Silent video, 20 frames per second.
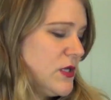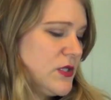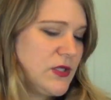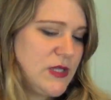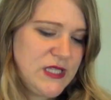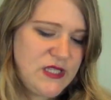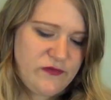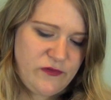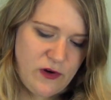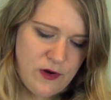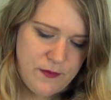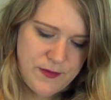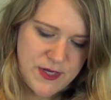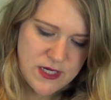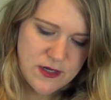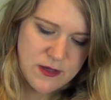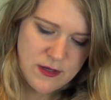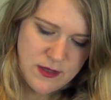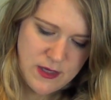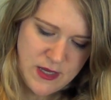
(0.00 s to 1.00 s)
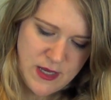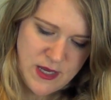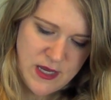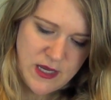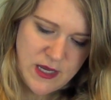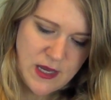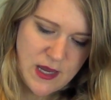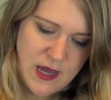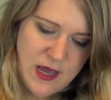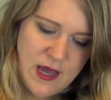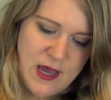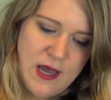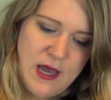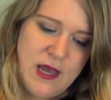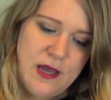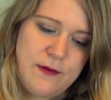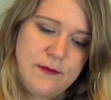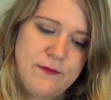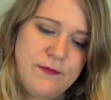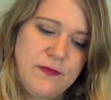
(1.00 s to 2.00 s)
So that's for a meal.
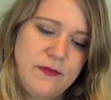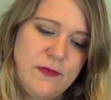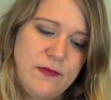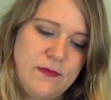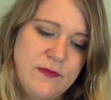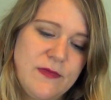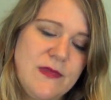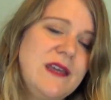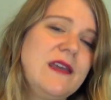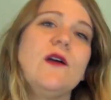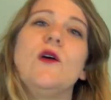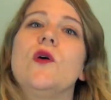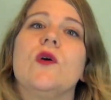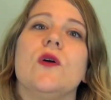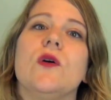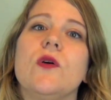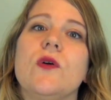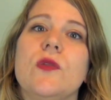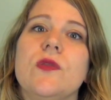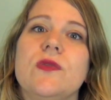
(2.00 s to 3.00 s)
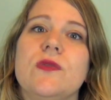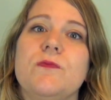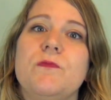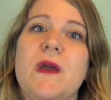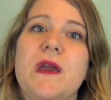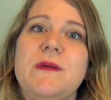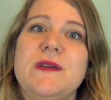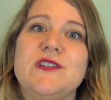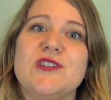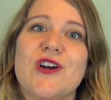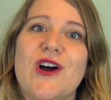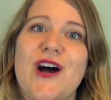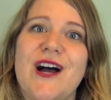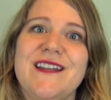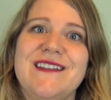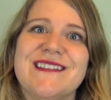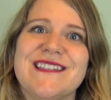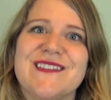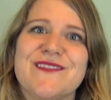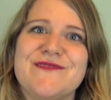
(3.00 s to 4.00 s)
Um, baby
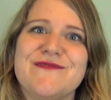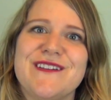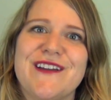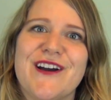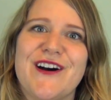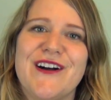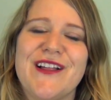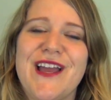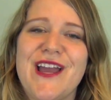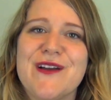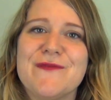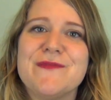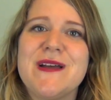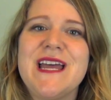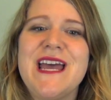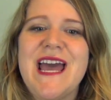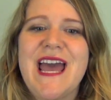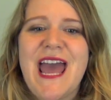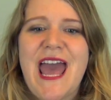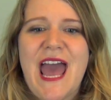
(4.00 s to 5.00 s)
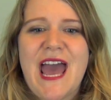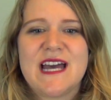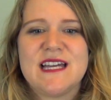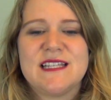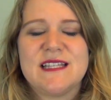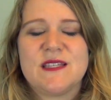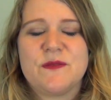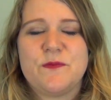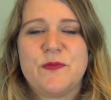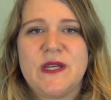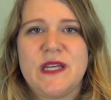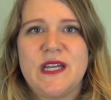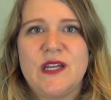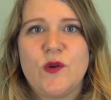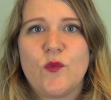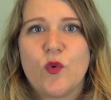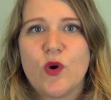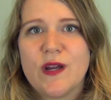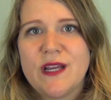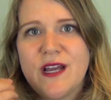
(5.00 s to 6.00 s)
John, that's what we call him, has
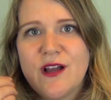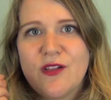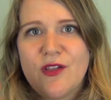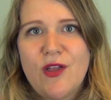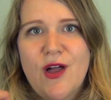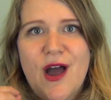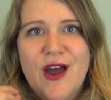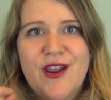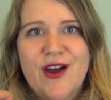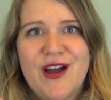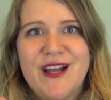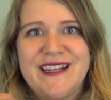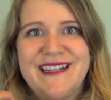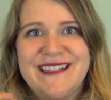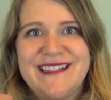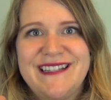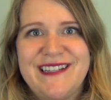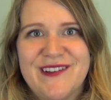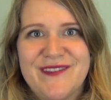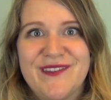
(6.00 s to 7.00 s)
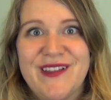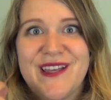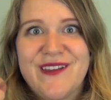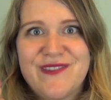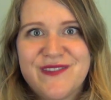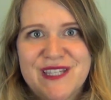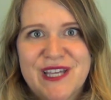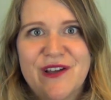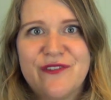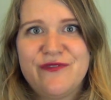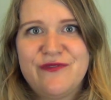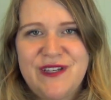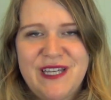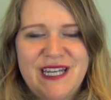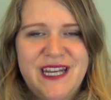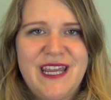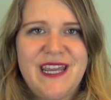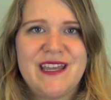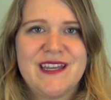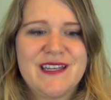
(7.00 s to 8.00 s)
been working a lot on, you know, like
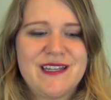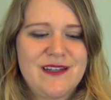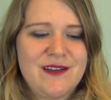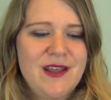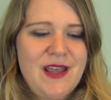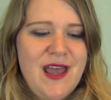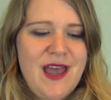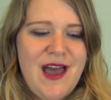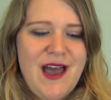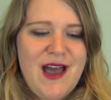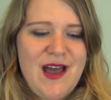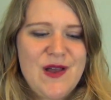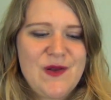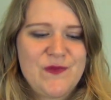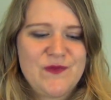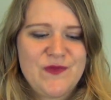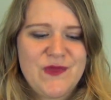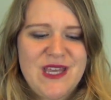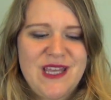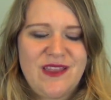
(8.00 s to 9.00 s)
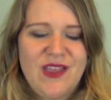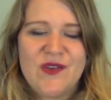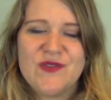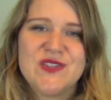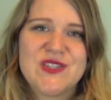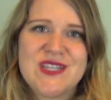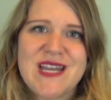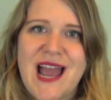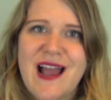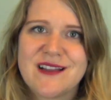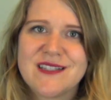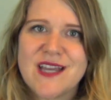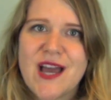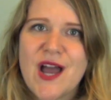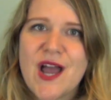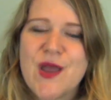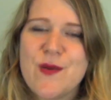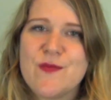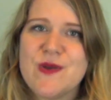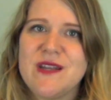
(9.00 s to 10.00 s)
self-feeding and um, he loves snack
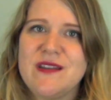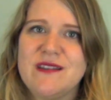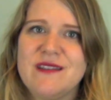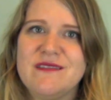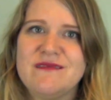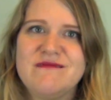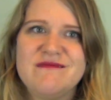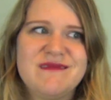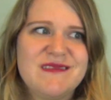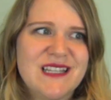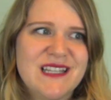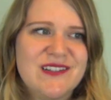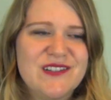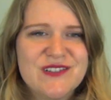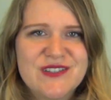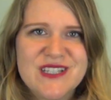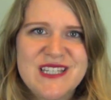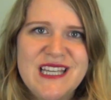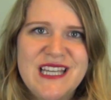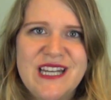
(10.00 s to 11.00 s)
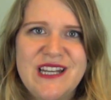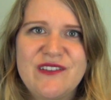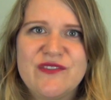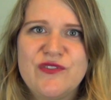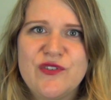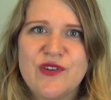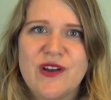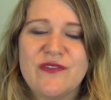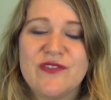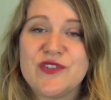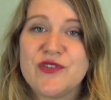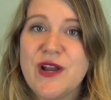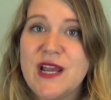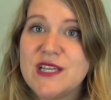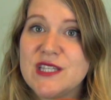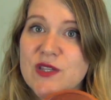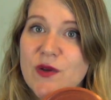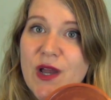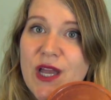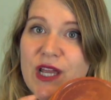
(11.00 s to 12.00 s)
time and I don't know, just eating food off a
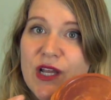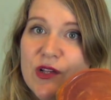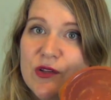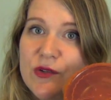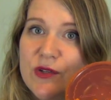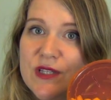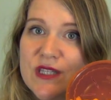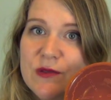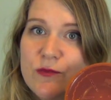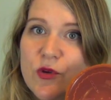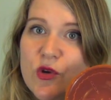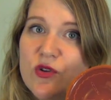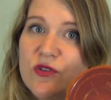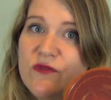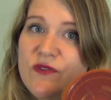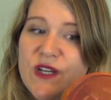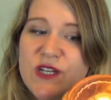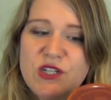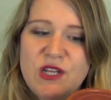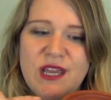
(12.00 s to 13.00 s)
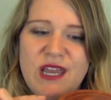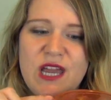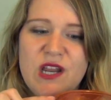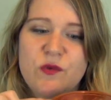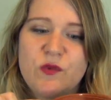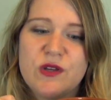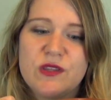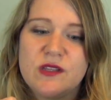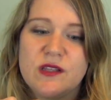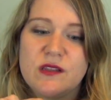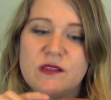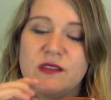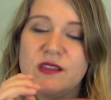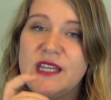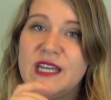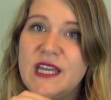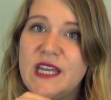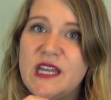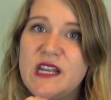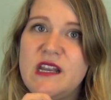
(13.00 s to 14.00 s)
tray. So I included some goldfish, again with a
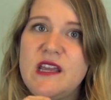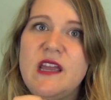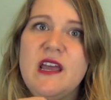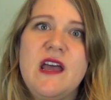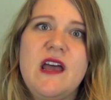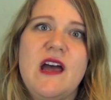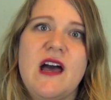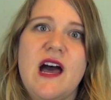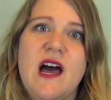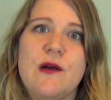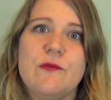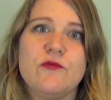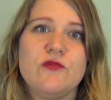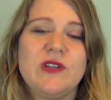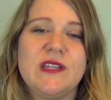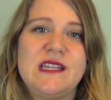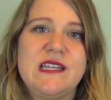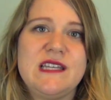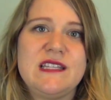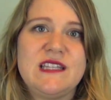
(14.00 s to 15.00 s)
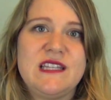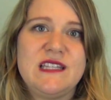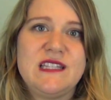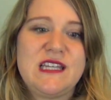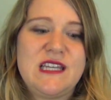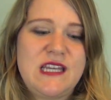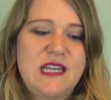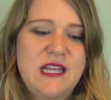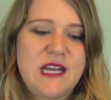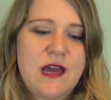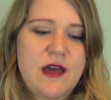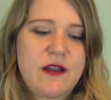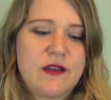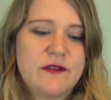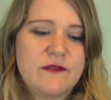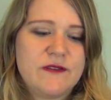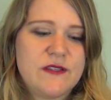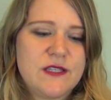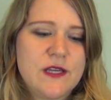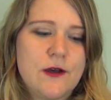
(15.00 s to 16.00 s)
lid, um, really easy to eat out
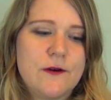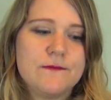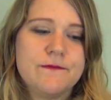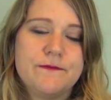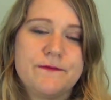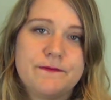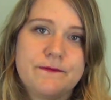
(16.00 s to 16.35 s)
of. So